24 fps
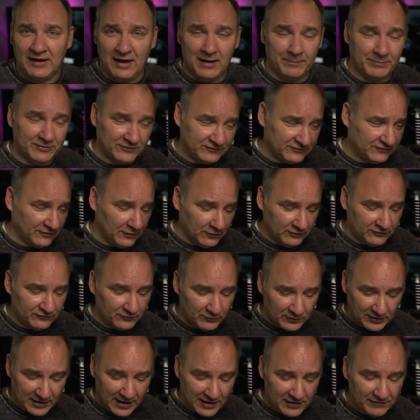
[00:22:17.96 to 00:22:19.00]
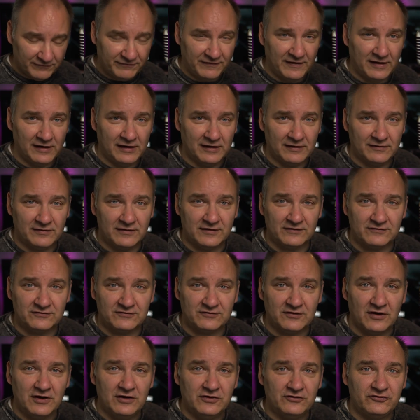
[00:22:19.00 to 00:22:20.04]
episodes. We're kind of hitting
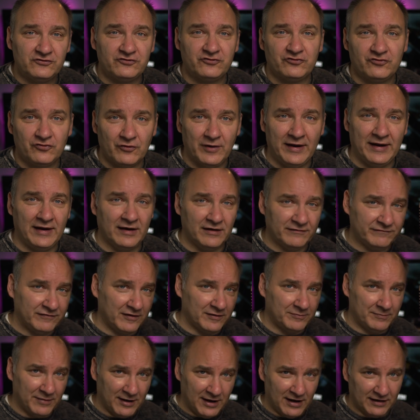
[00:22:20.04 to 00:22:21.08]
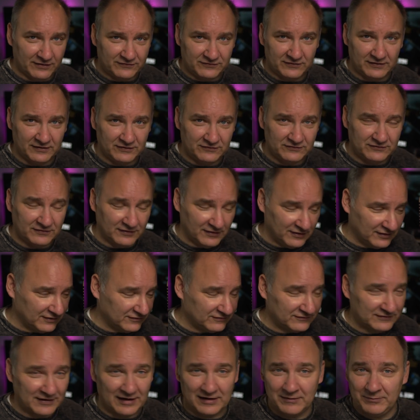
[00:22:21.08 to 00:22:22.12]
this string of unboxings.
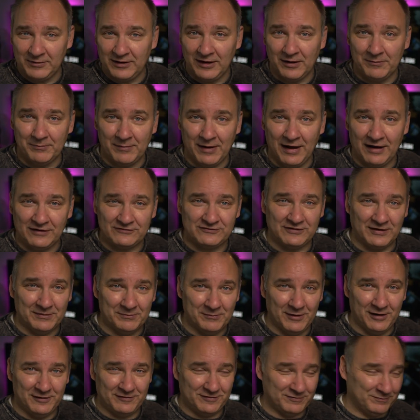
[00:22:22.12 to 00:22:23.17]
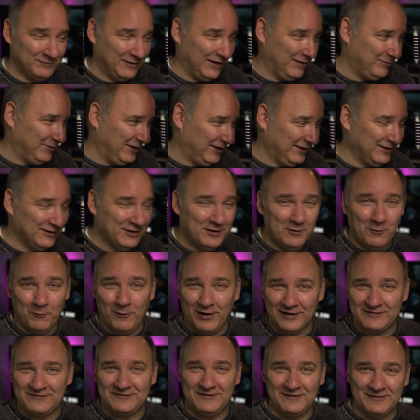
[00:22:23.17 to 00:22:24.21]
It's going to be unboxing month, maybe.
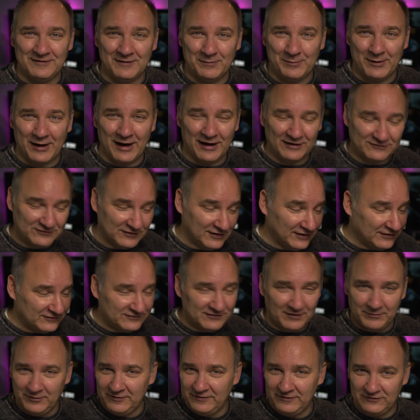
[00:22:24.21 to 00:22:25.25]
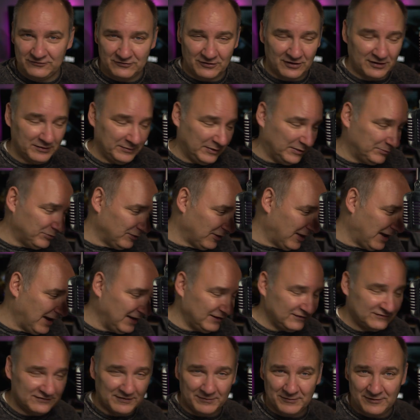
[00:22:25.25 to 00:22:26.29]
What's in the box? Some of these are going to be
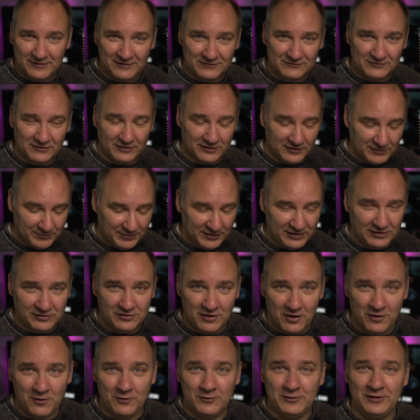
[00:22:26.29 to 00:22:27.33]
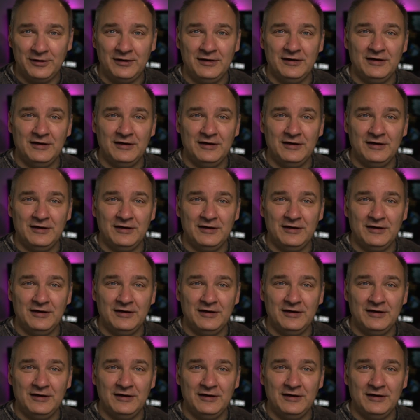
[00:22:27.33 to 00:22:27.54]
blind. Some of these are going to be known.